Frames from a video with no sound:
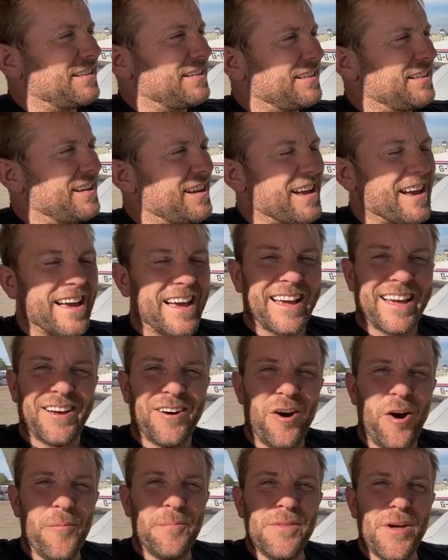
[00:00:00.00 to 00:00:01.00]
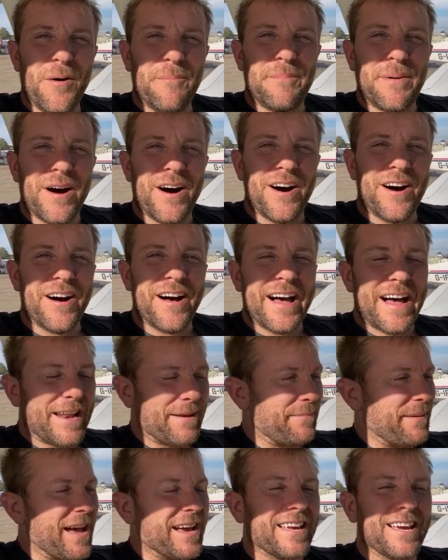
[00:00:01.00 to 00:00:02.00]
Yeah, a hobnob bar and
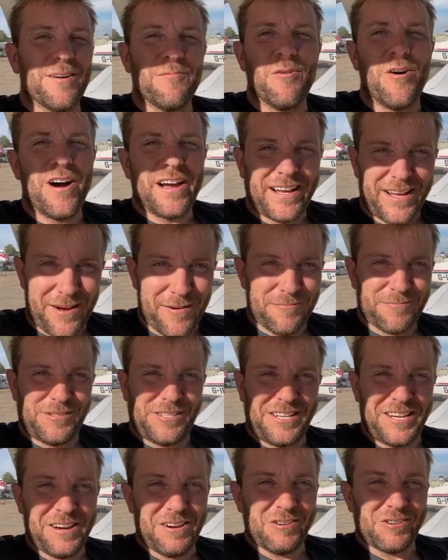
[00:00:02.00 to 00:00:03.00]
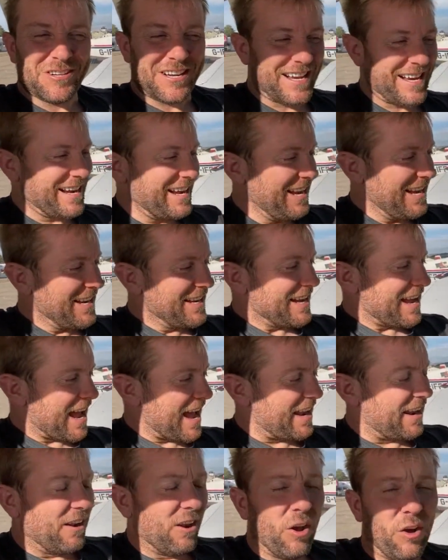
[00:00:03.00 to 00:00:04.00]
a packet of wine gums usually,
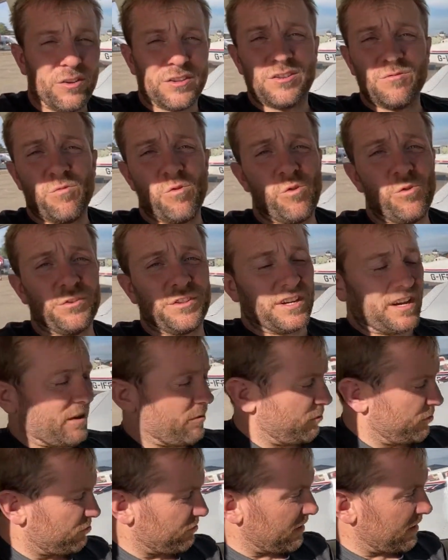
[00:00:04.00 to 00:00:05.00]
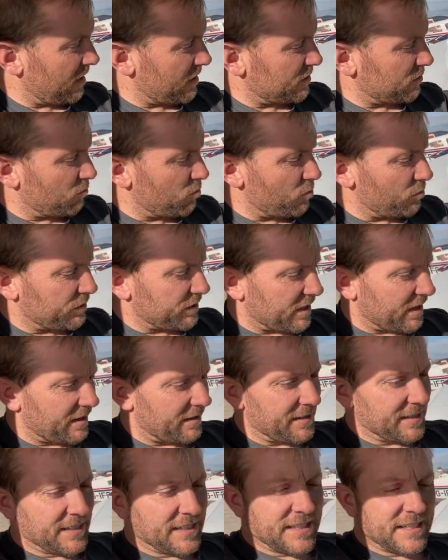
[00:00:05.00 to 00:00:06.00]
and lots of water. I always drink loads of water.
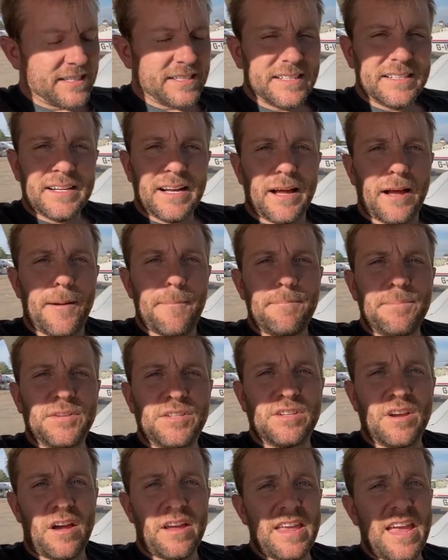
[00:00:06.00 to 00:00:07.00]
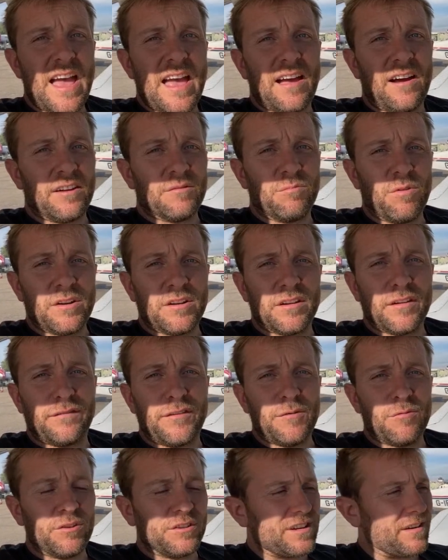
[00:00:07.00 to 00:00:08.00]
So yeah, I wondered if
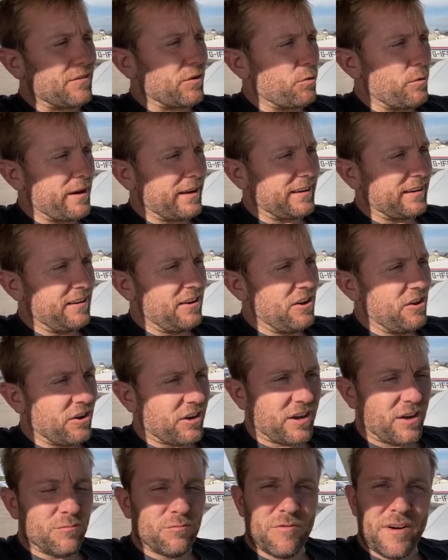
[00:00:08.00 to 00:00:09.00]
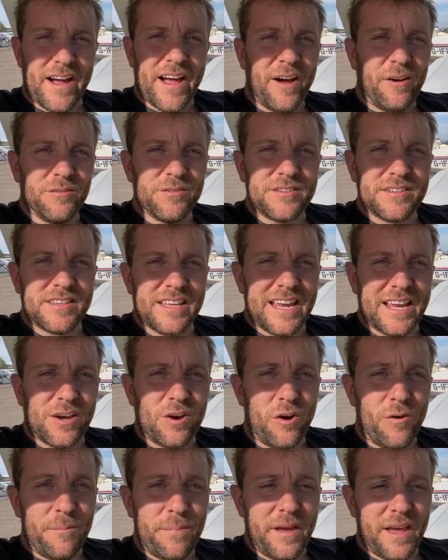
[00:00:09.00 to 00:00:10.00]
you wanted to have a quick look around the
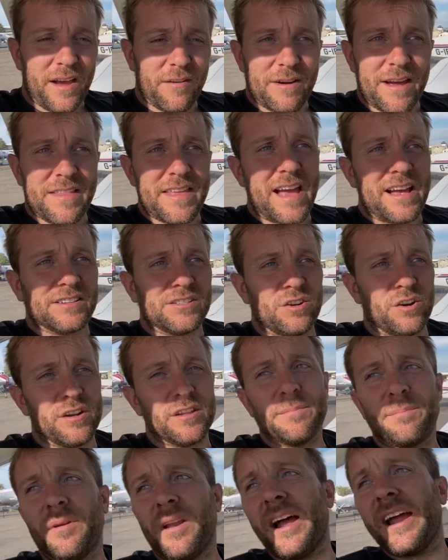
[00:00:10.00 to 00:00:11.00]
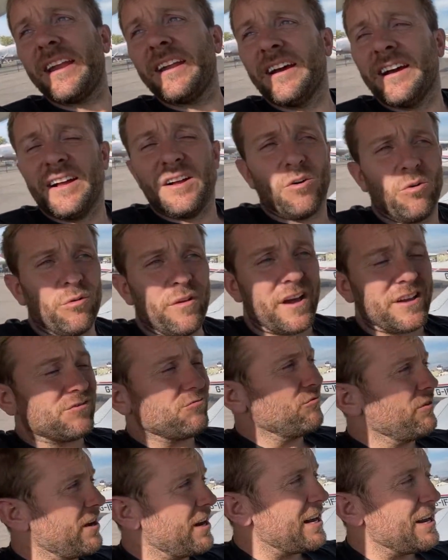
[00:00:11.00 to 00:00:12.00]
cockpit, around the outside of the plane. Although it's
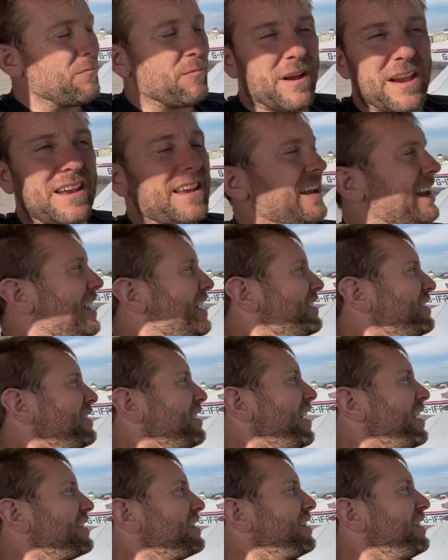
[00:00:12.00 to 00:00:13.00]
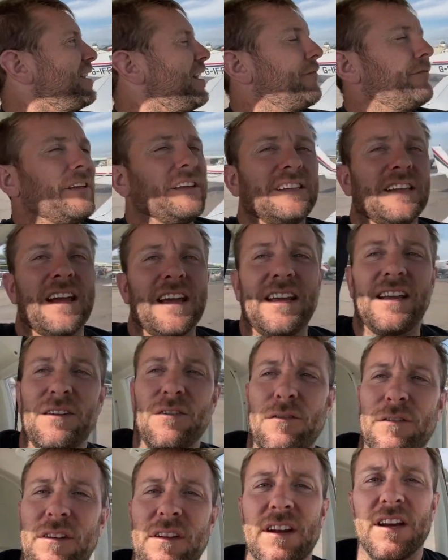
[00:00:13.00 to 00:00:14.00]
really windy here today. It's lovely taking
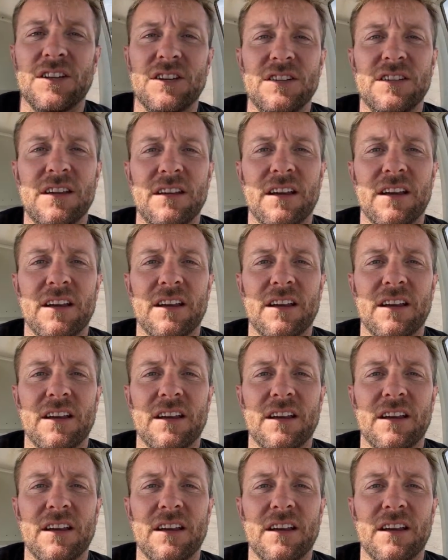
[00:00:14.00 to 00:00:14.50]
off conditions. Here you go,